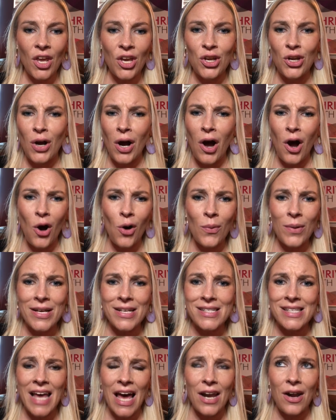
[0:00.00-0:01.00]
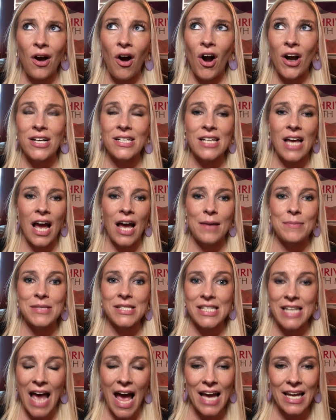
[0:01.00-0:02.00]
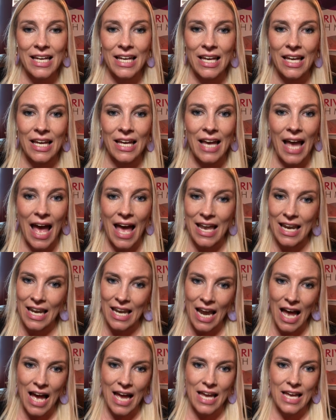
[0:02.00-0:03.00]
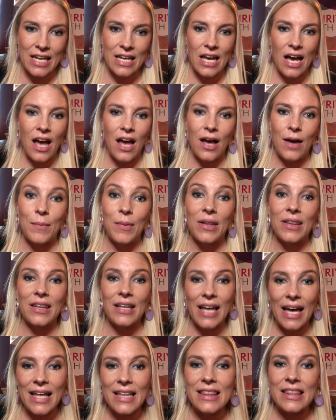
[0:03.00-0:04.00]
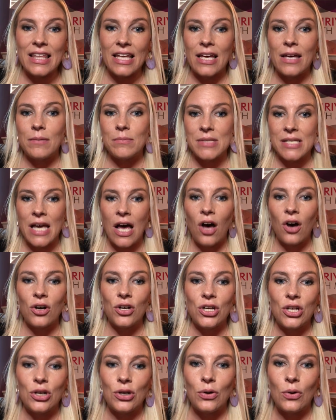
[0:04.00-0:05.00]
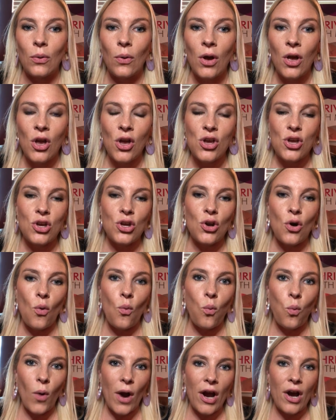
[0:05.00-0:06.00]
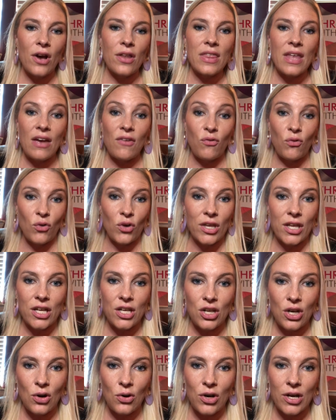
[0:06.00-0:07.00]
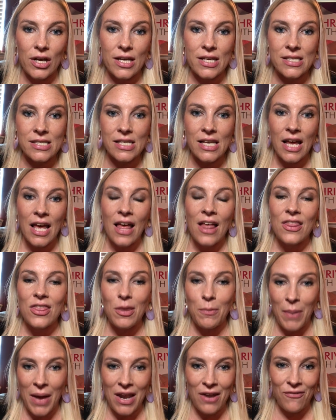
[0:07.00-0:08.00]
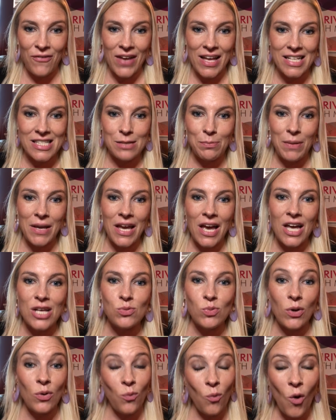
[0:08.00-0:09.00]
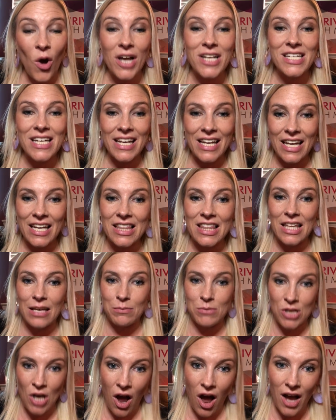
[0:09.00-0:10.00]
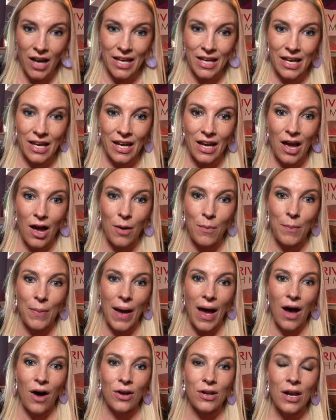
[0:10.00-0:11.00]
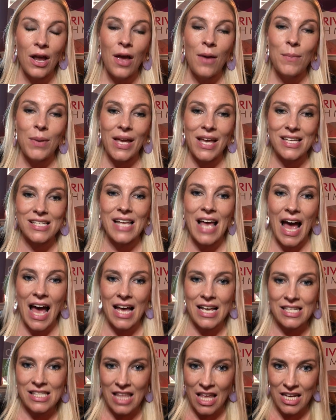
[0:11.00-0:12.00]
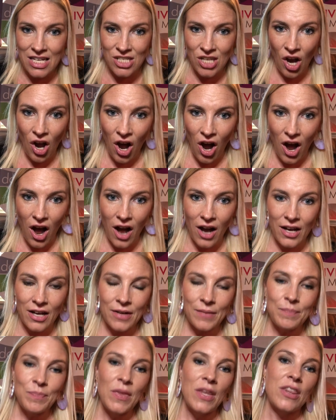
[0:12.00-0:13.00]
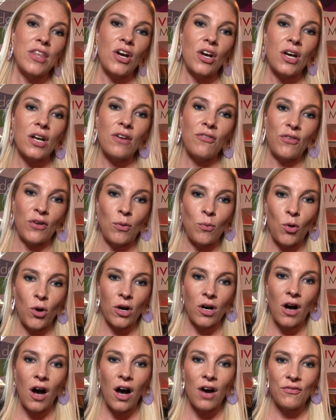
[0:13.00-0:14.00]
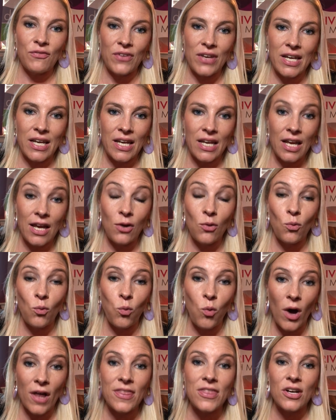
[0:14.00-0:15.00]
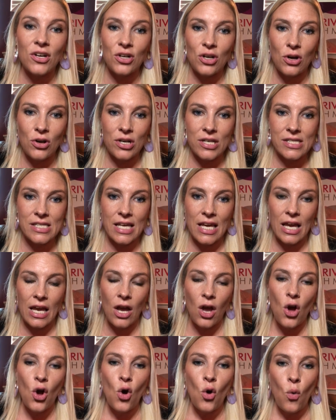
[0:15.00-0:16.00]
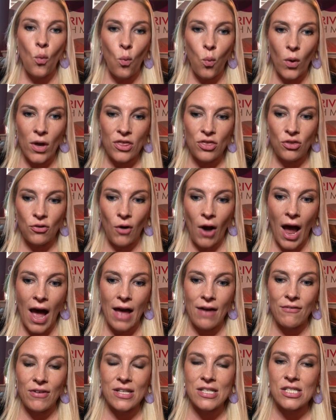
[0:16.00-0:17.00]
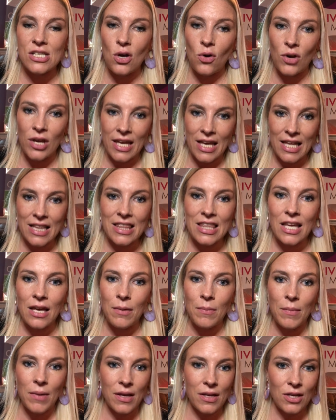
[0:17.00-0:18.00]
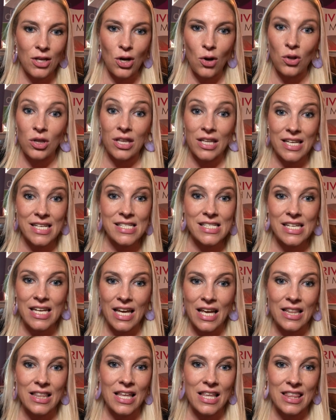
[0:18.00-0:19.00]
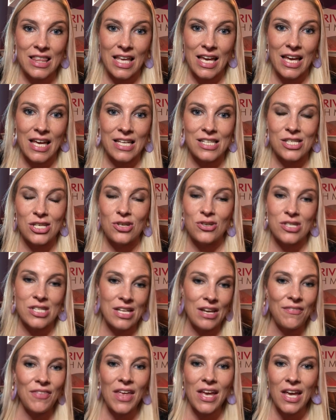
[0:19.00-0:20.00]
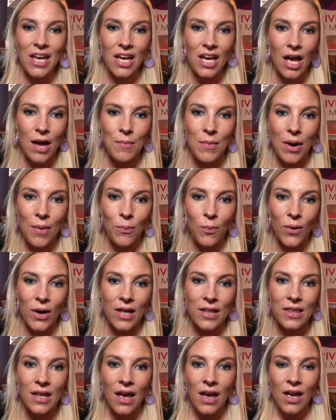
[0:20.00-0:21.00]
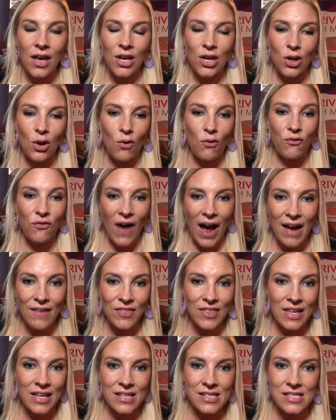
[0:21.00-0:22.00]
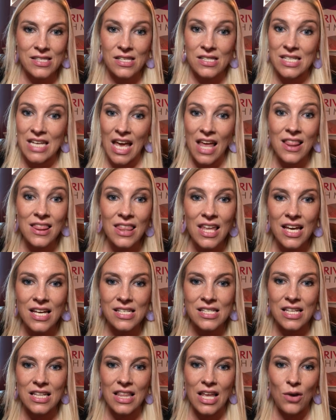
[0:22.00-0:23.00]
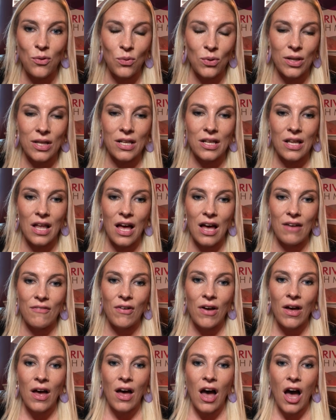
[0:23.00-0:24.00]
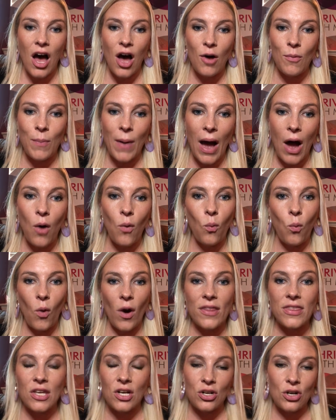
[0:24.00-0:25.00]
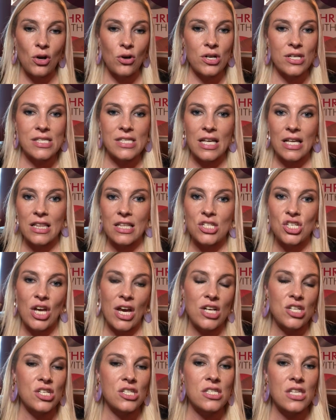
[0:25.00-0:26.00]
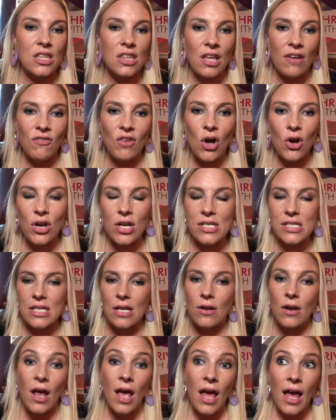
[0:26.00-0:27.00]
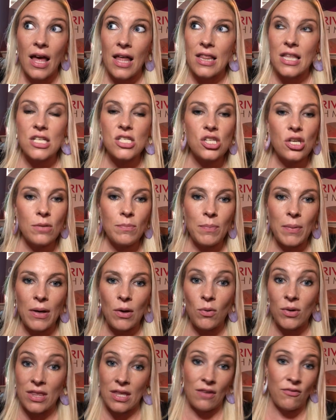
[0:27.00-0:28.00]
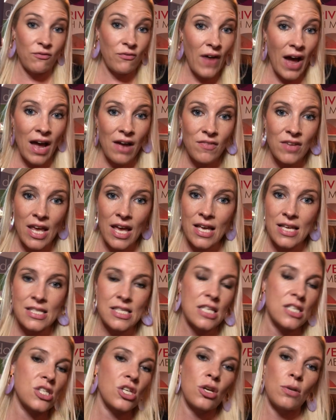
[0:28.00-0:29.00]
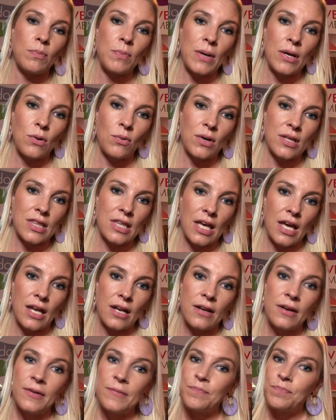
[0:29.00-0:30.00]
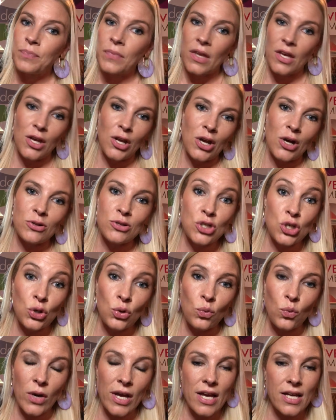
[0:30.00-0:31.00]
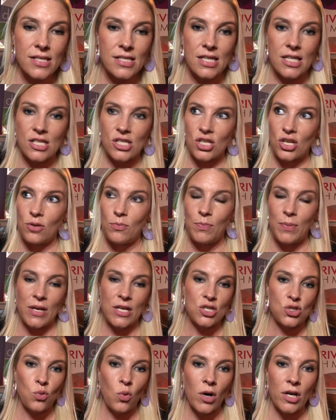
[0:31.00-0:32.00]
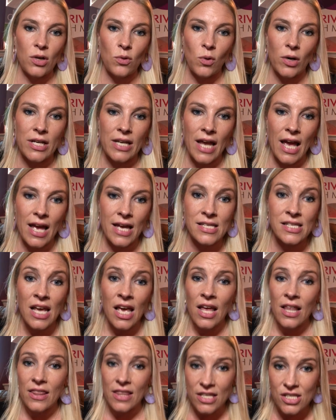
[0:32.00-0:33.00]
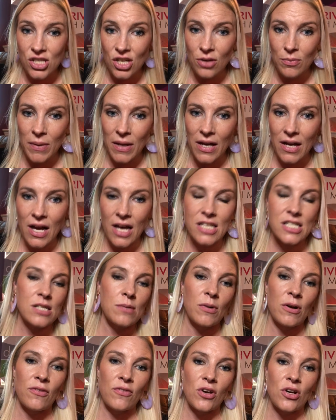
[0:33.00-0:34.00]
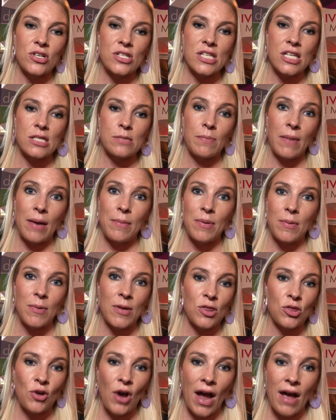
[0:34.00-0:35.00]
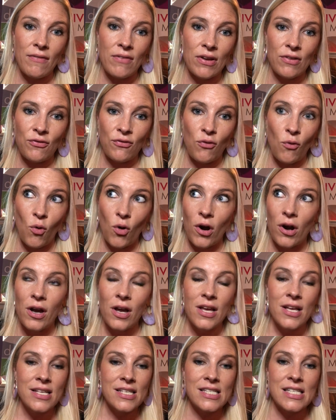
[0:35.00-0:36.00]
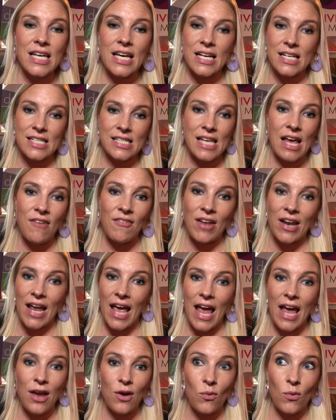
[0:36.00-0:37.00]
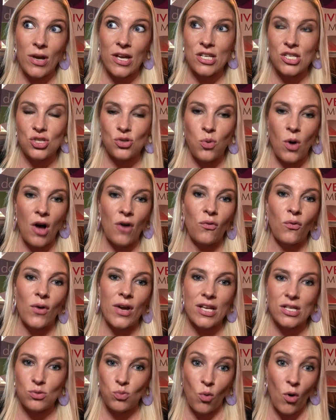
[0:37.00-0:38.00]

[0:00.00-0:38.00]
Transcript: You know, I always had a hard time snacking at night. Let them tell you, you know, where they've really noticed the benefits, because we want to get them talking about, because as they talk, they're going to feel more confident in what they're noticing with Thrive. And so get them, you know, listing the things, you know, see if they can come up with, you know, 5 things, 10 things that they really love about what they're noticing, the changes that they've noticed. And this could be within 5 days. This could be within, you know, 2 weeks. This could be 21 days. This could be a customer of yours that's maybe been thriving for 6, 7, 8 weeks, 12 weeks,